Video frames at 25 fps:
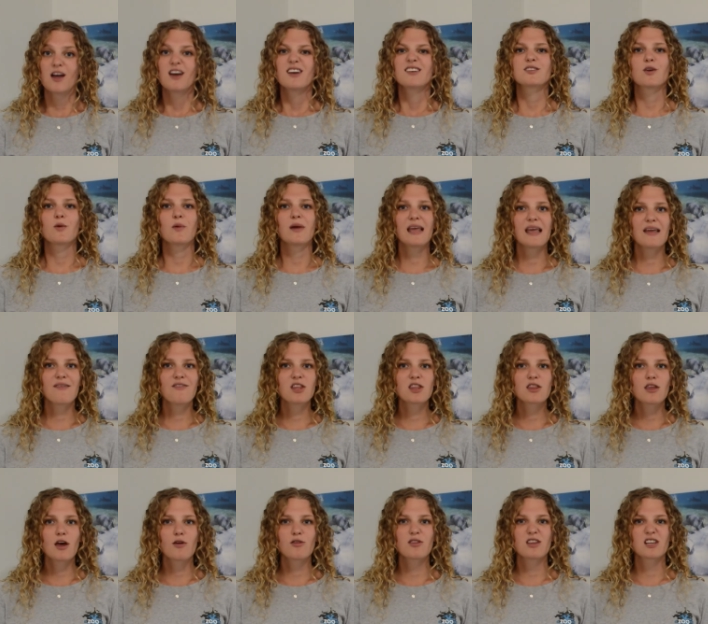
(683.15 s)
So
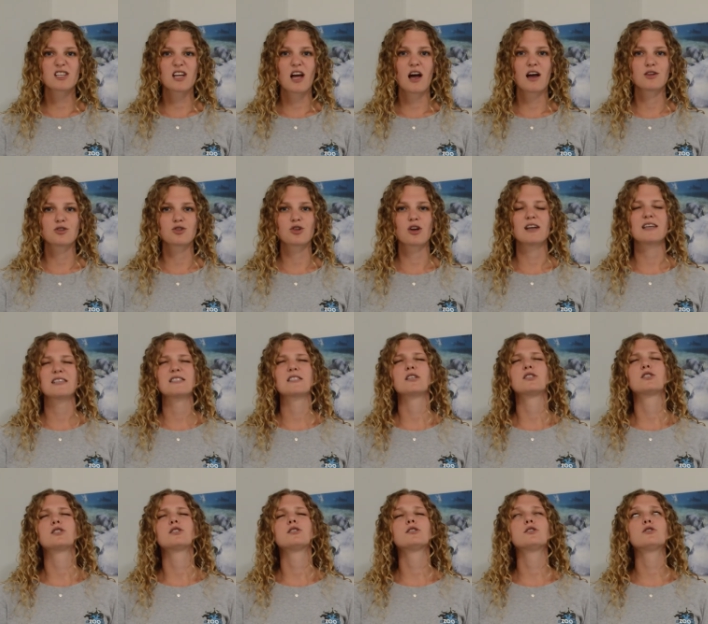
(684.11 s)
even though the tundra is
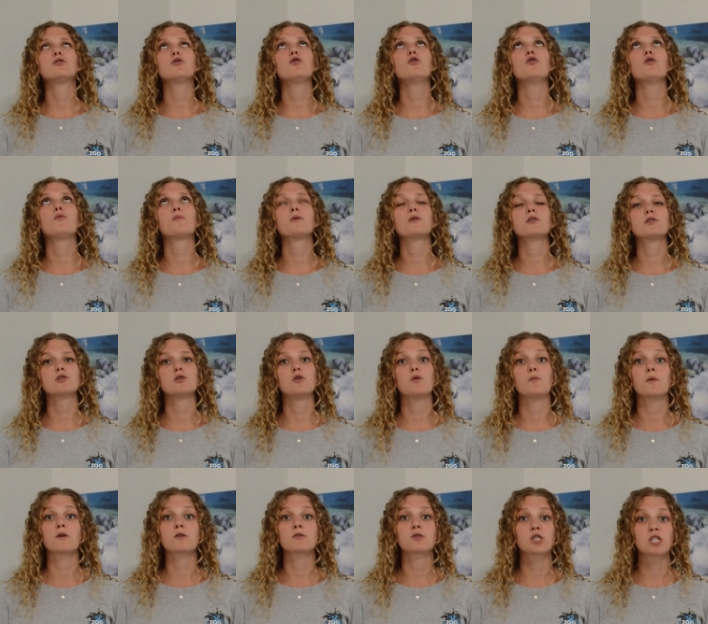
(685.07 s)
a super,
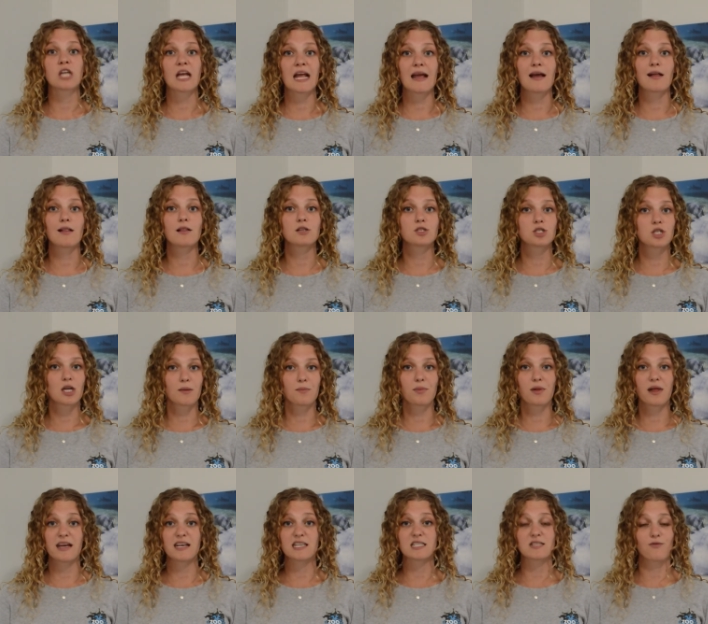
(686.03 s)
super challenging
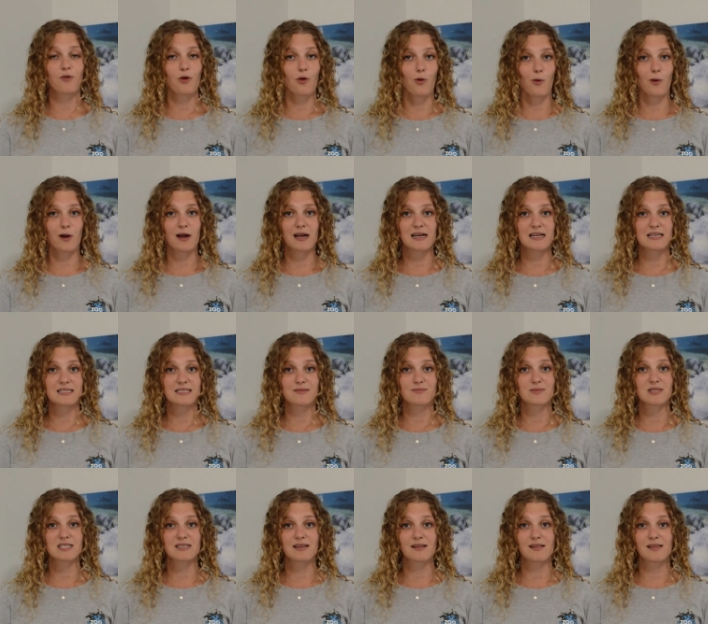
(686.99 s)
place for
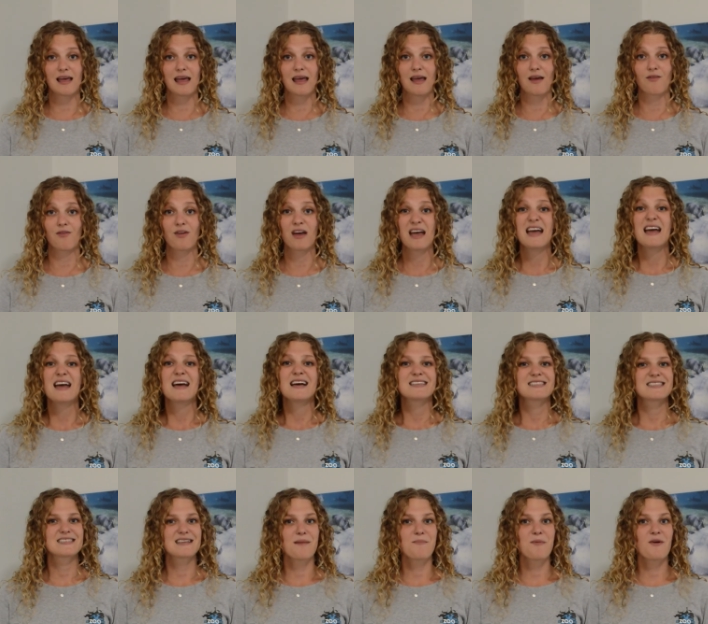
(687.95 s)
organisms to live,
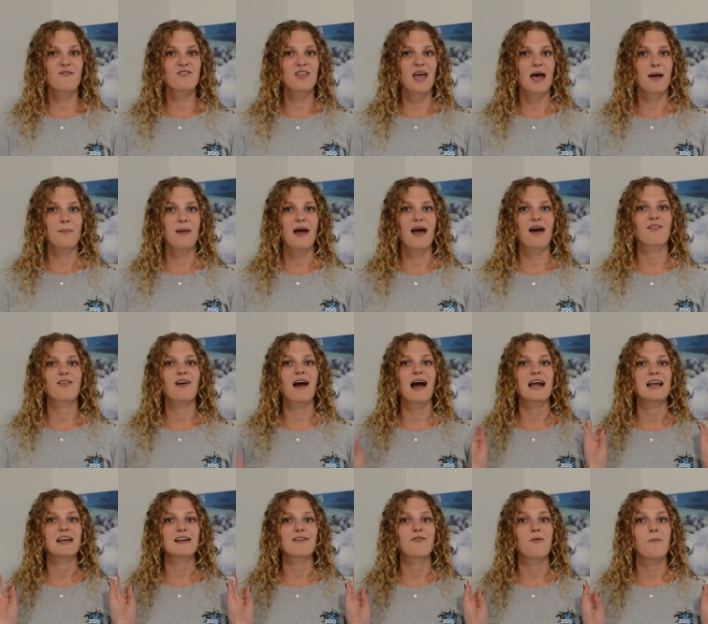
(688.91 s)
some of them have
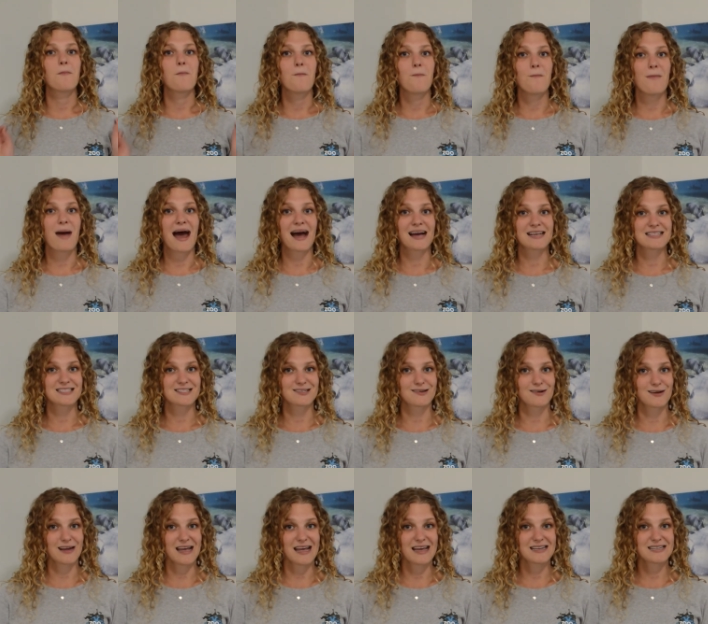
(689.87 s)
kind of
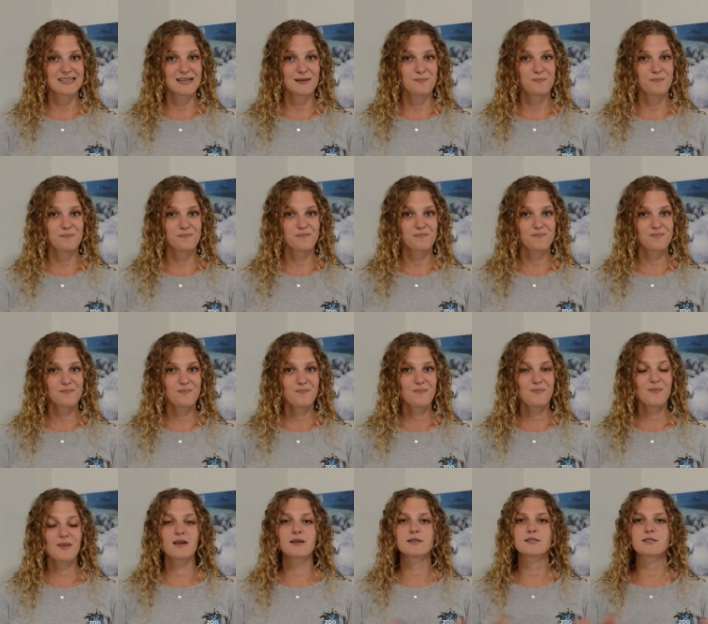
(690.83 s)
mastered it.
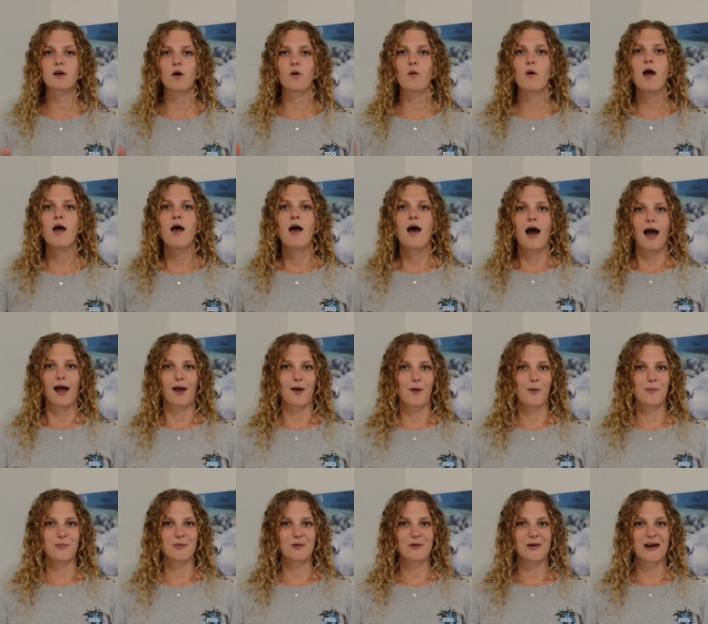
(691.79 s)
So I
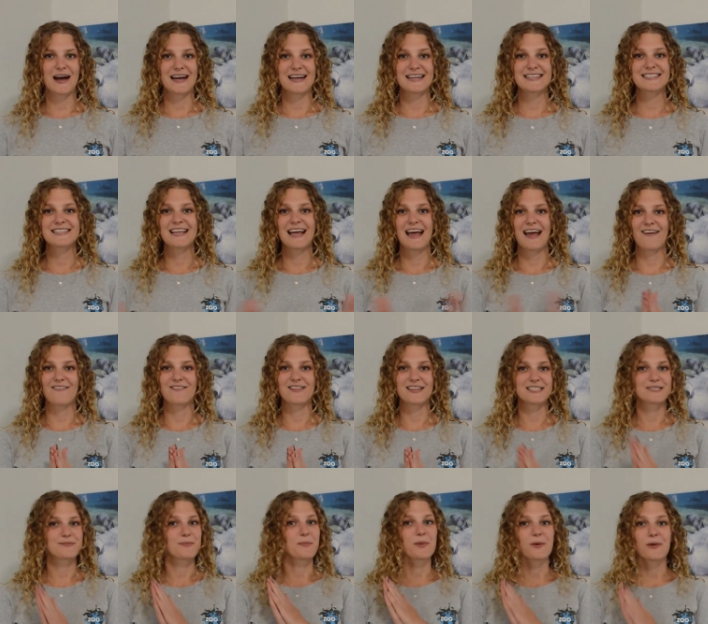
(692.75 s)
hope you guys have
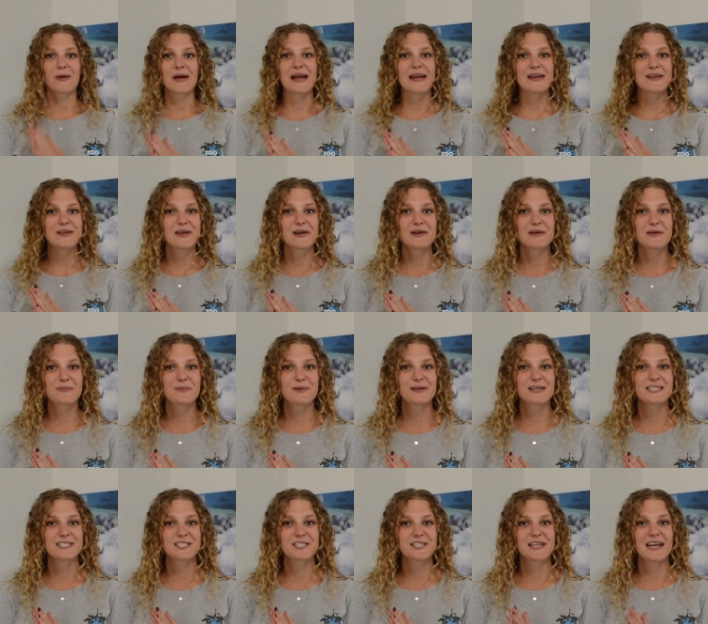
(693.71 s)
this brand new
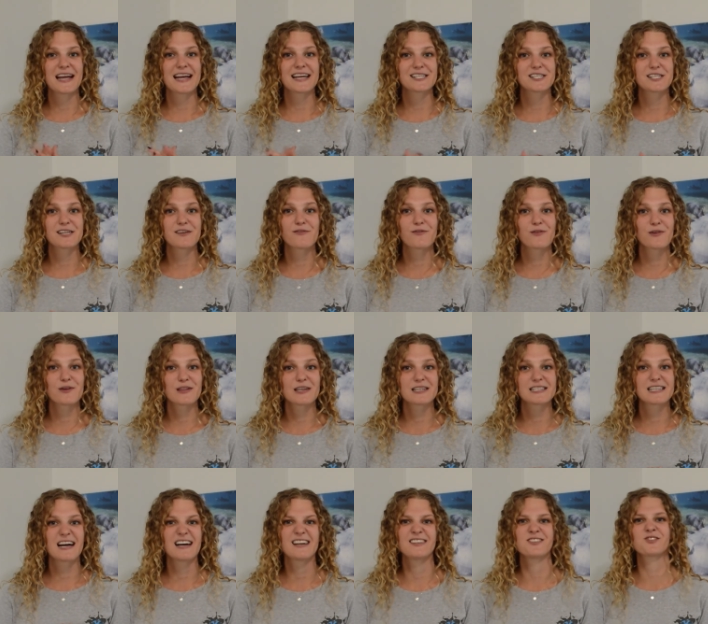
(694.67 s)
appreciation for
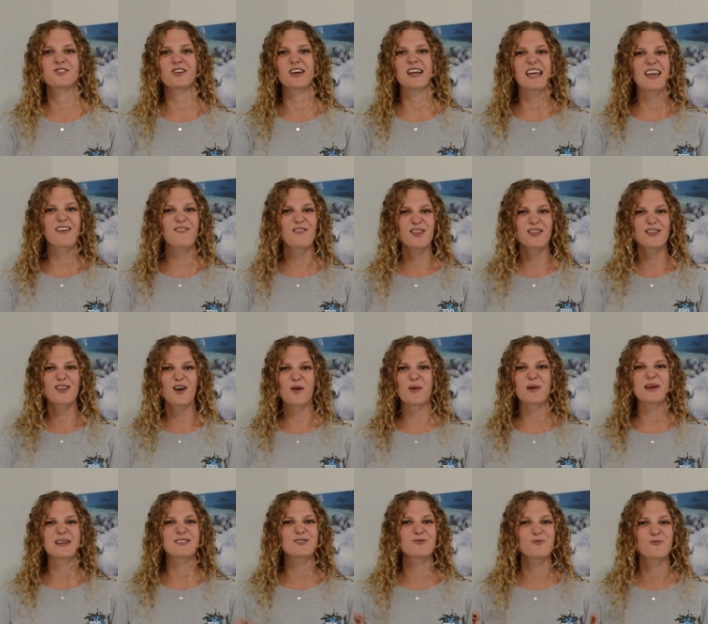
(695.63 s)
the tundra. Even
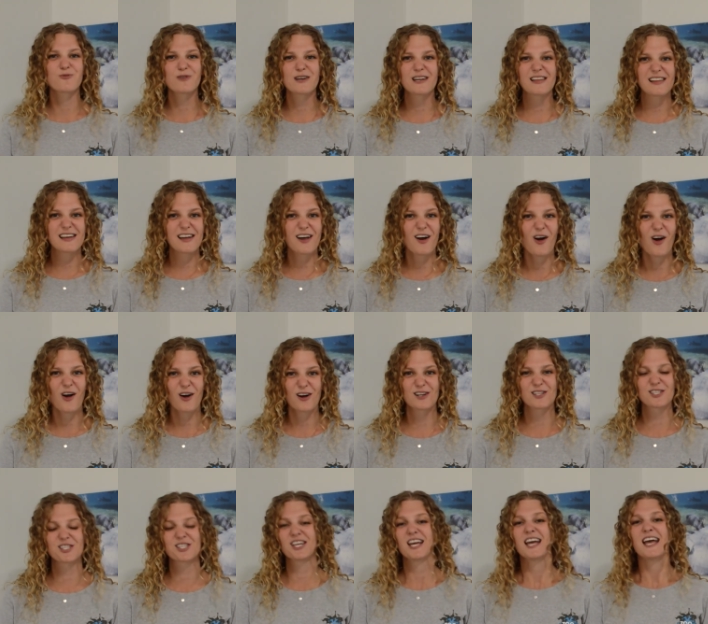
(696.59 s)
though it is really
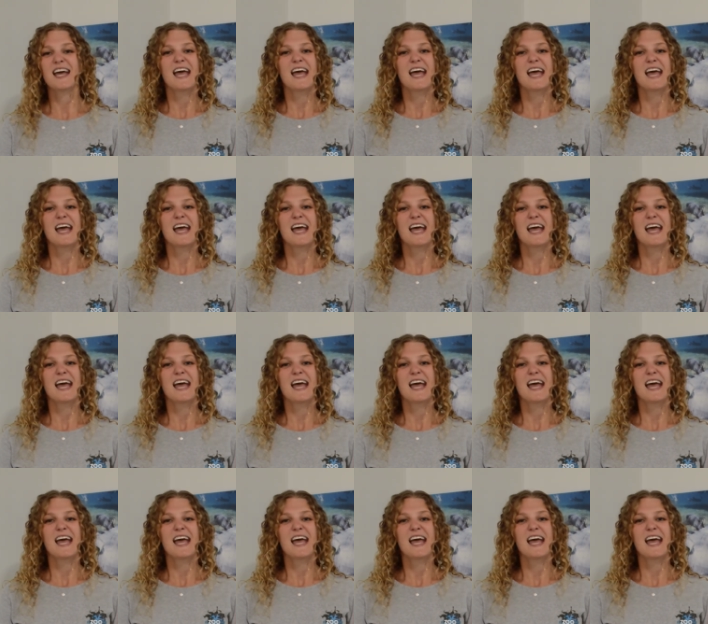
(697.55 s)
harsh